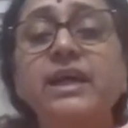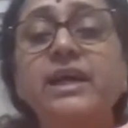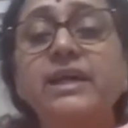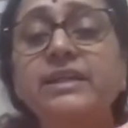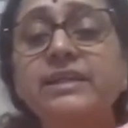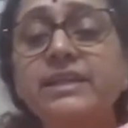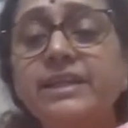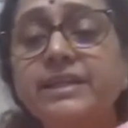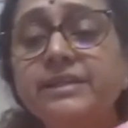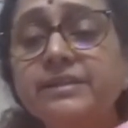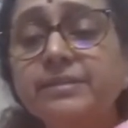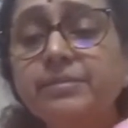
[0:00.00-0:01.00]
In
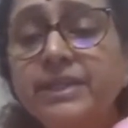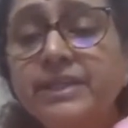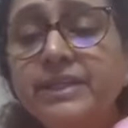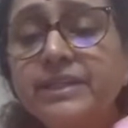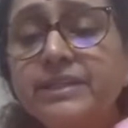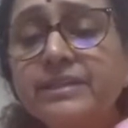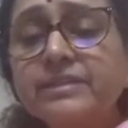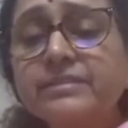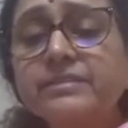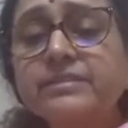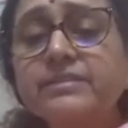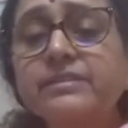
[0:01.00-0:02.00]
intermediate
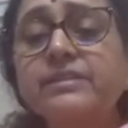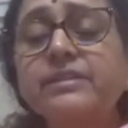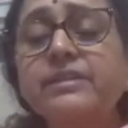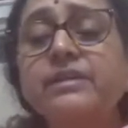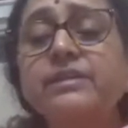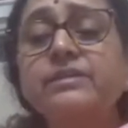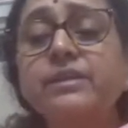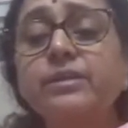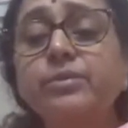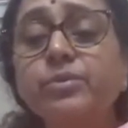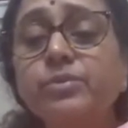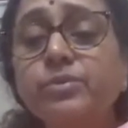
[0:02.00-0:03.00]
risk, the
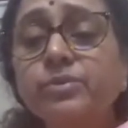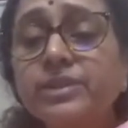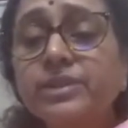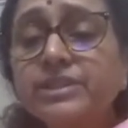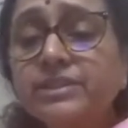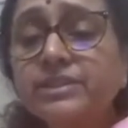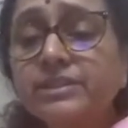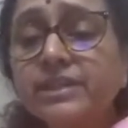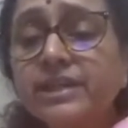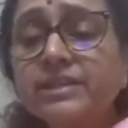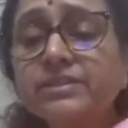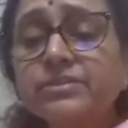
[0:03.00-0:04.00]
loco-renal
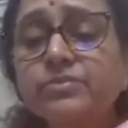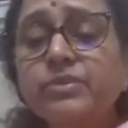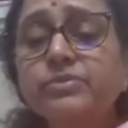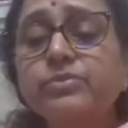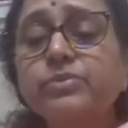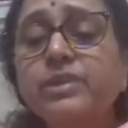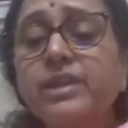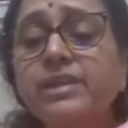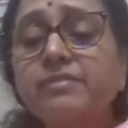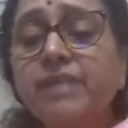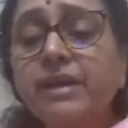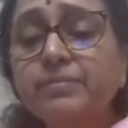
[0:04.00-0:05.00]
recurrence was
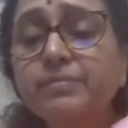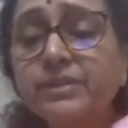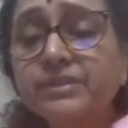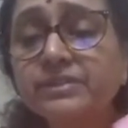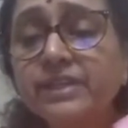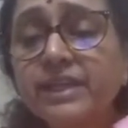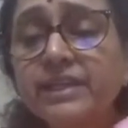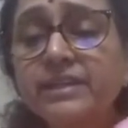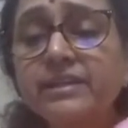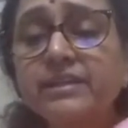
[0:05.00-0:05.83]
only 1%.